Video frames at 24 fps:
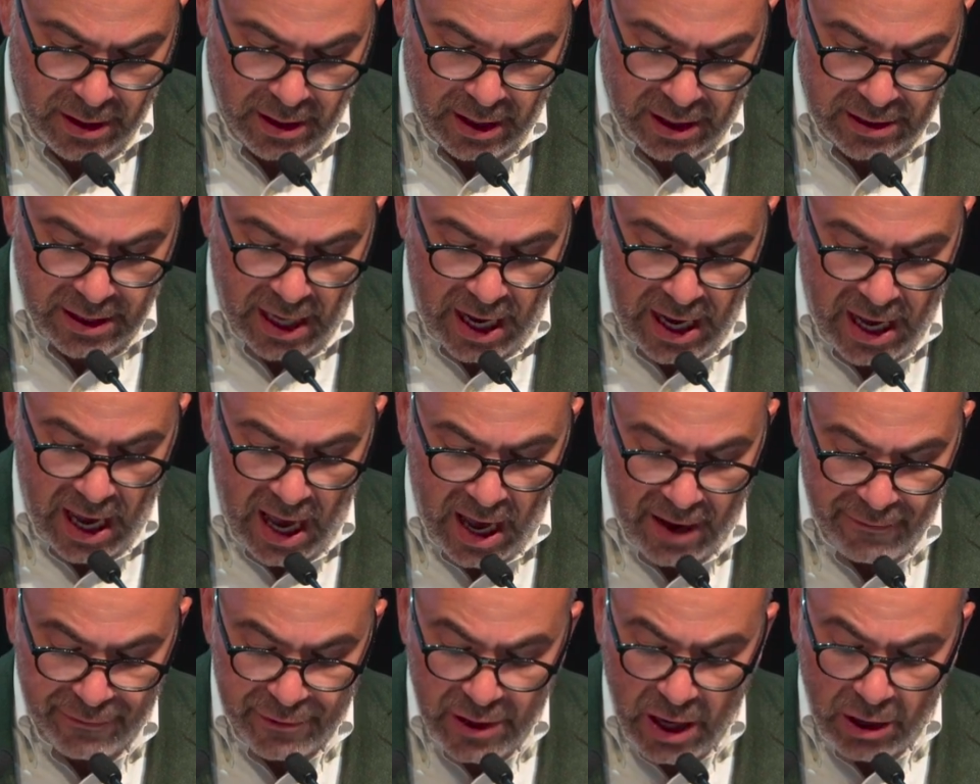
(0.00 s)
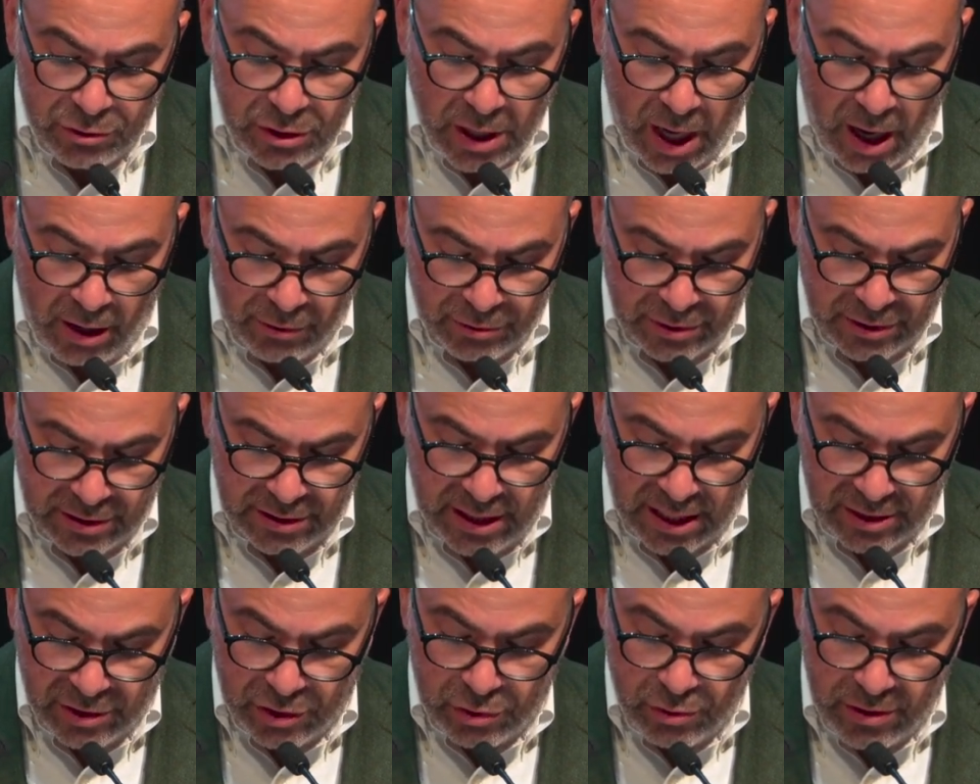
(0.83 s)
And I have no doubt
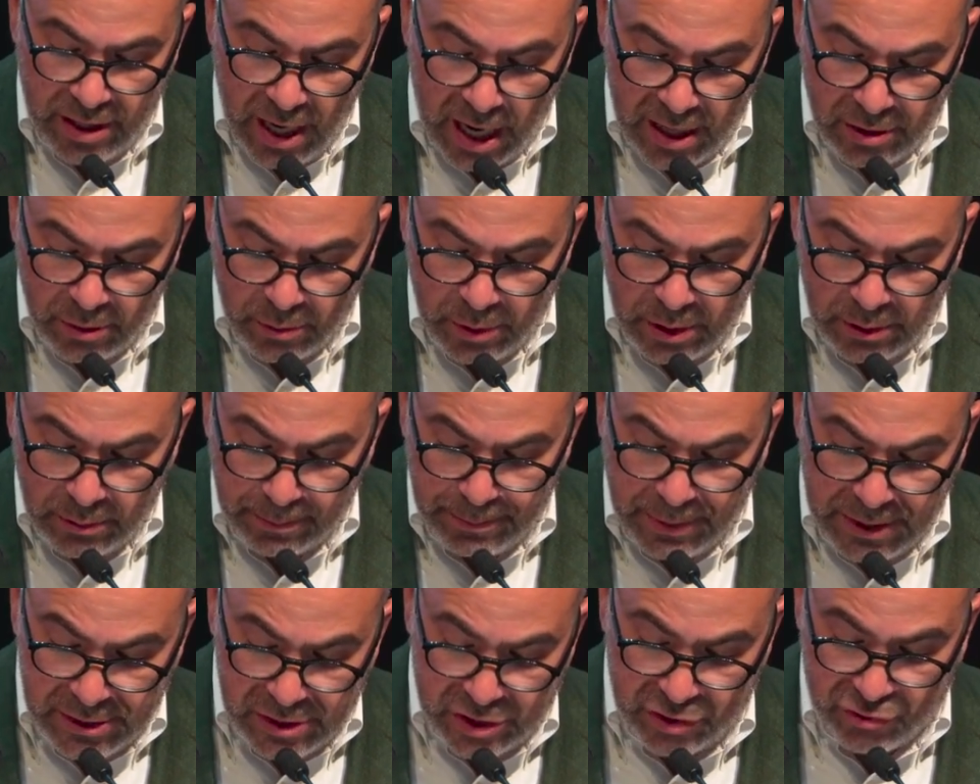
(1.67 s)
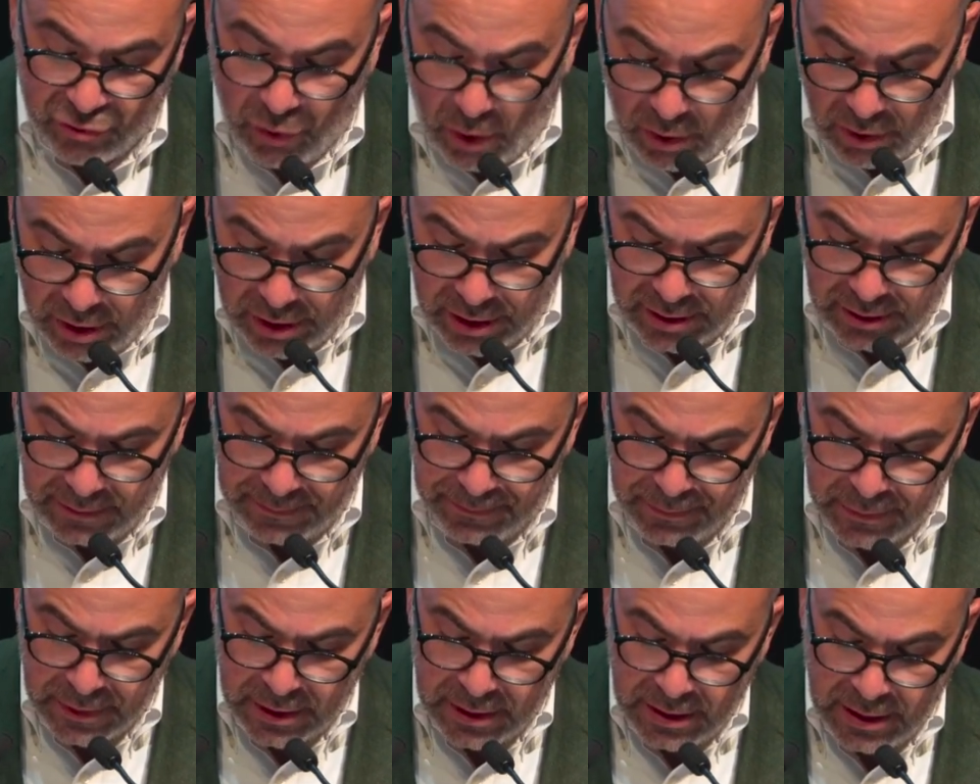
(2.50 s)
that together we will be stronger,
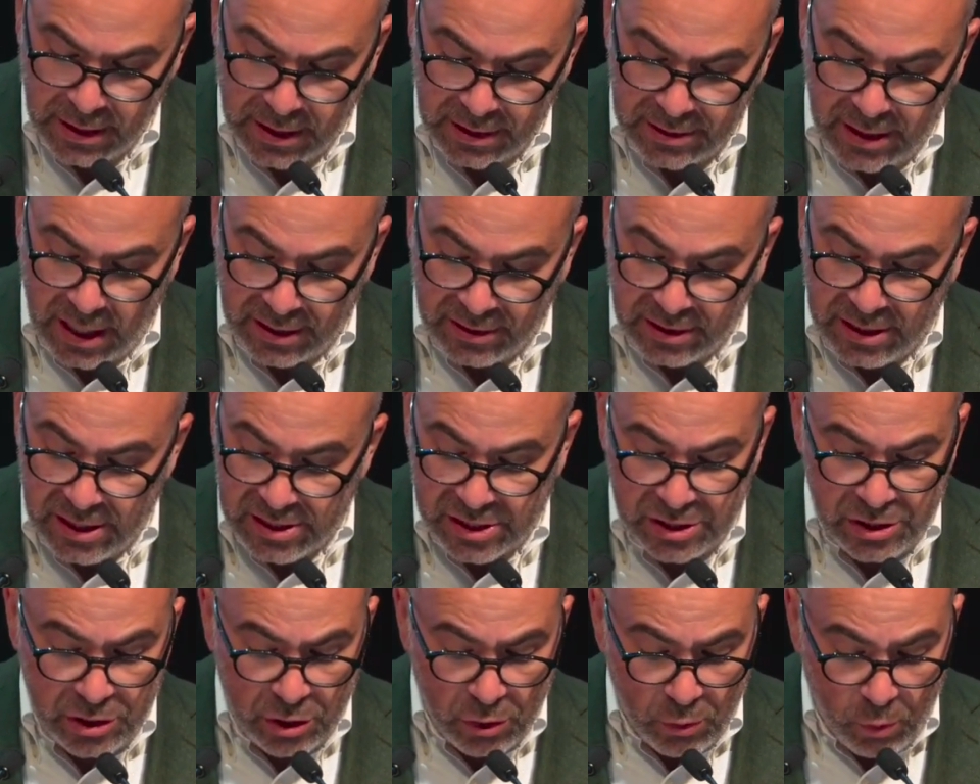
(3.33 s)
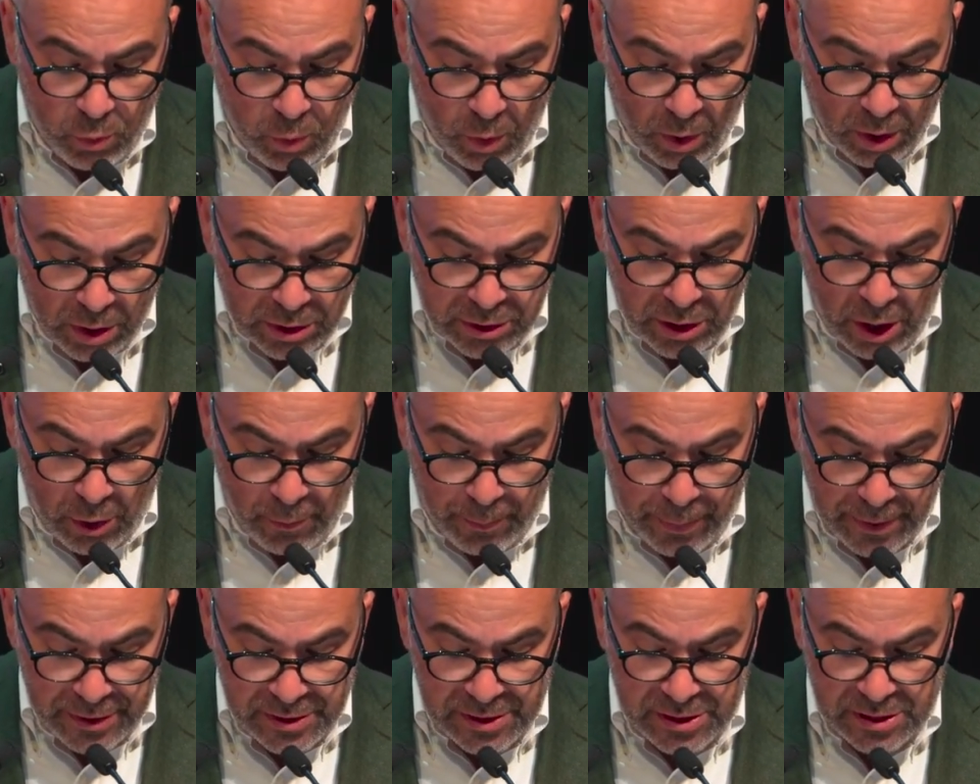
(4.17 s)
that this new world
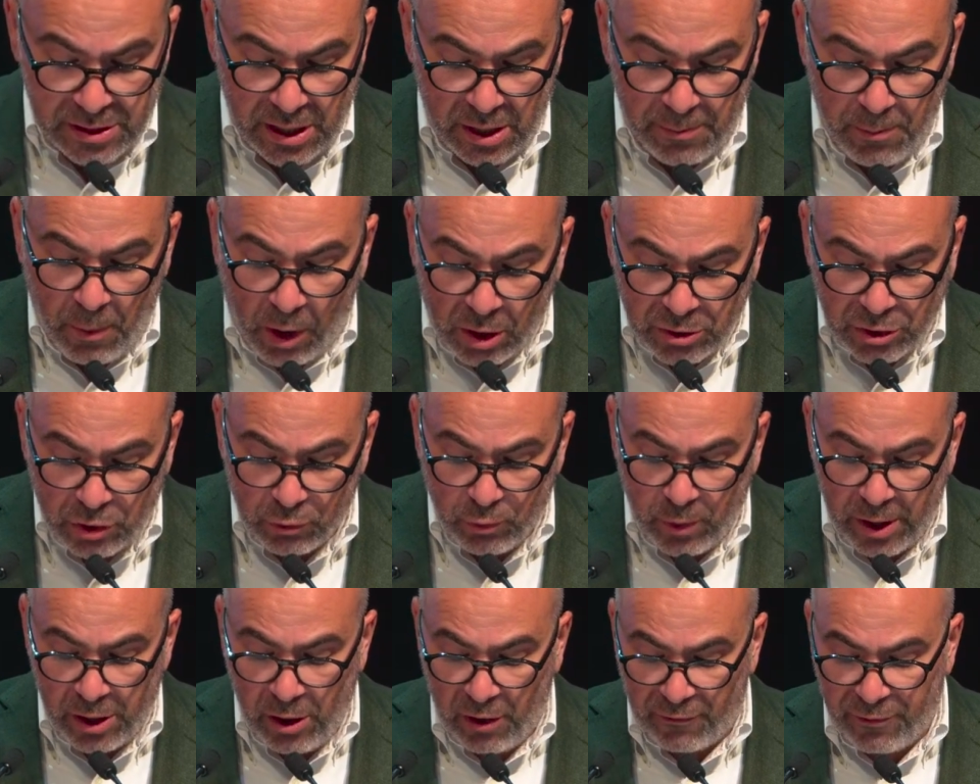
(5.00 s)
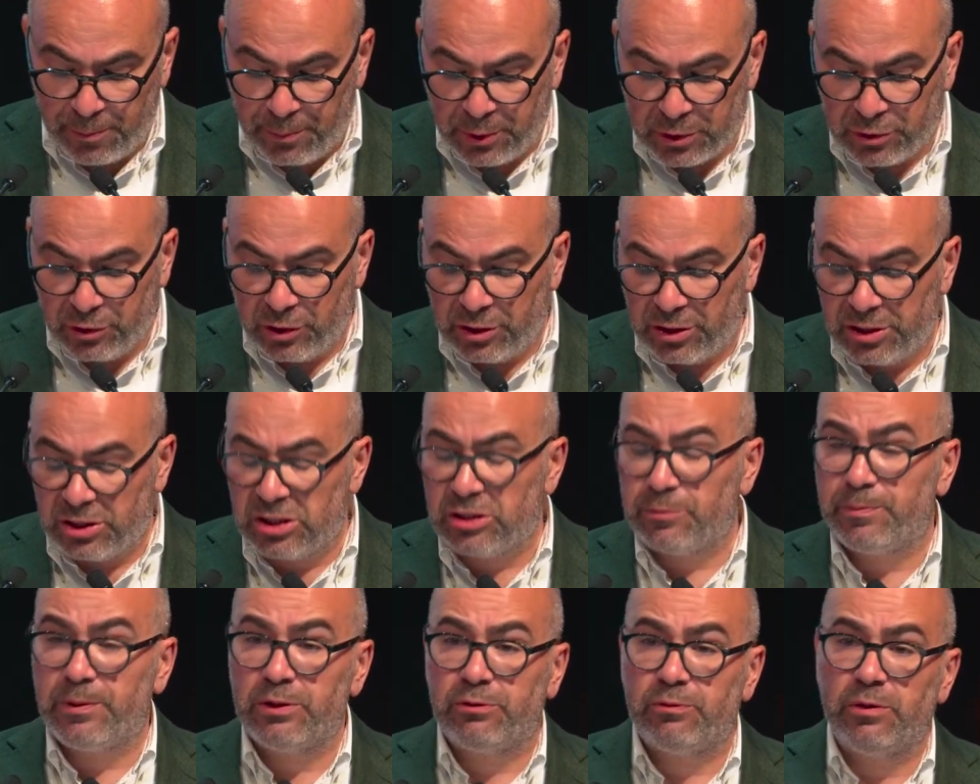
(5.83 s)
opens a motorway of
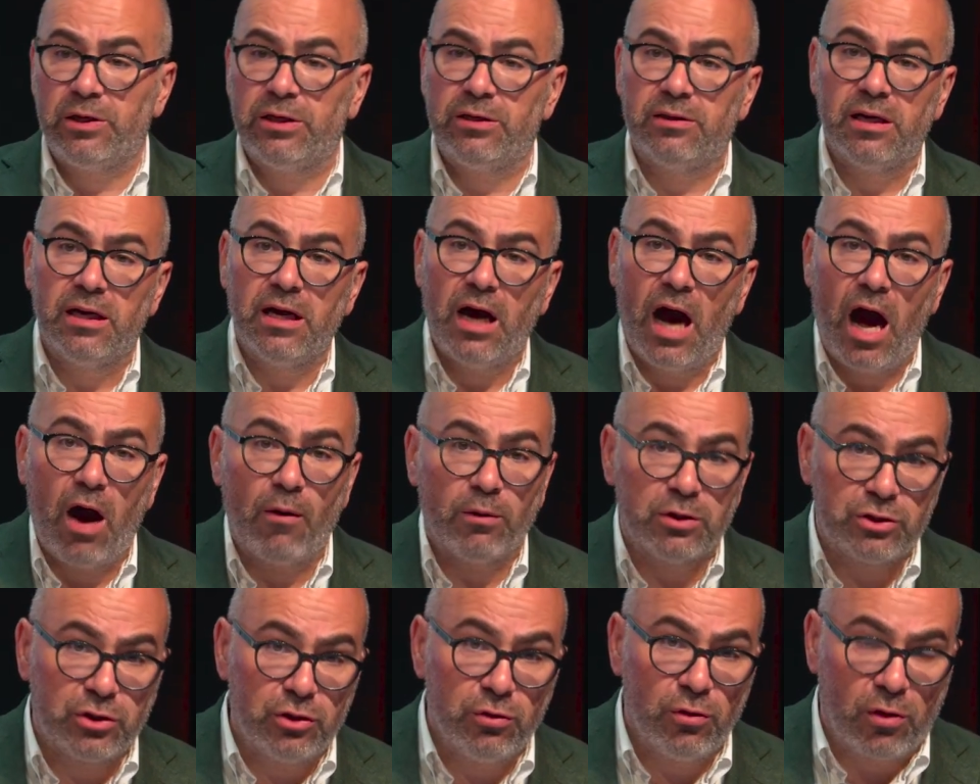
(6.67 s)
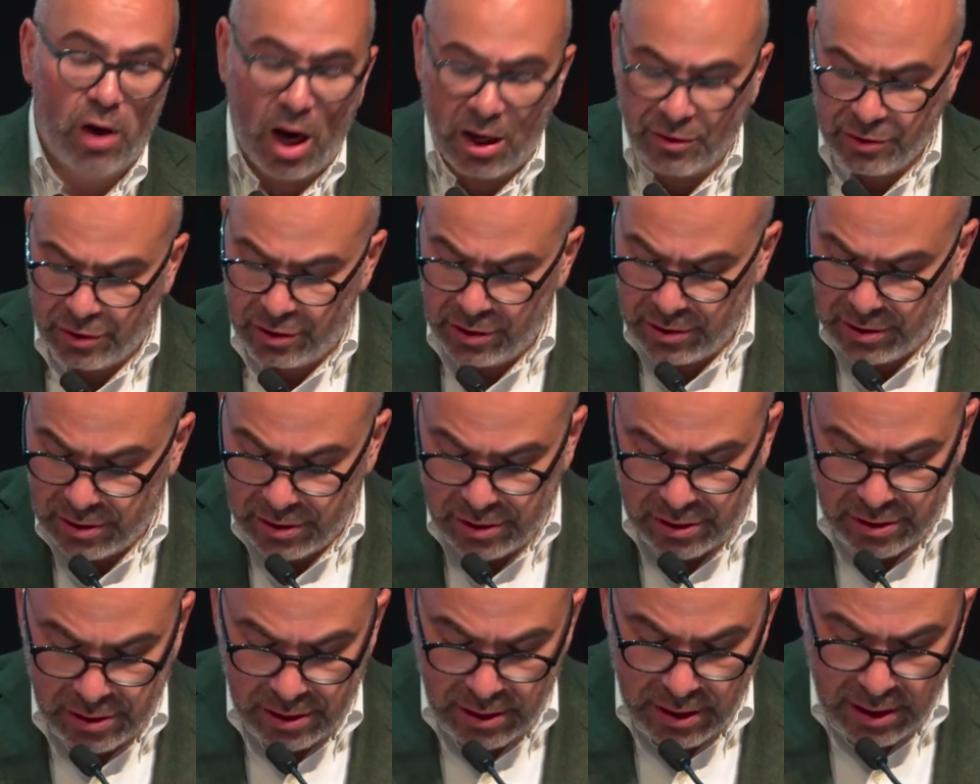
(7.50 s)
opportunities between our two
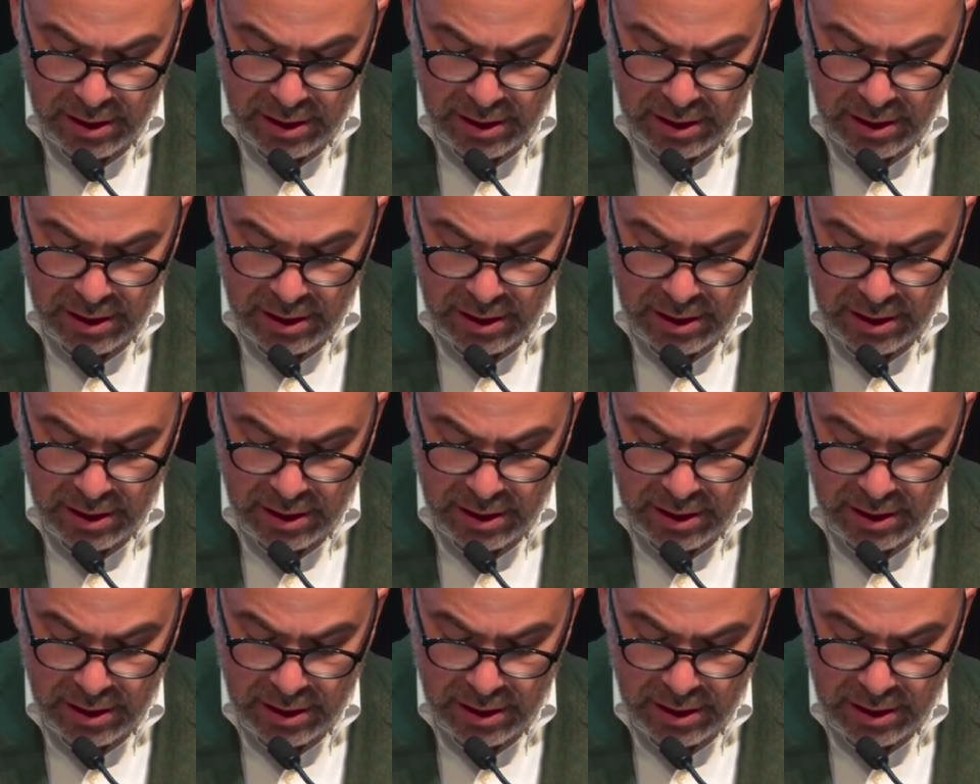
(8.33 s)
continents.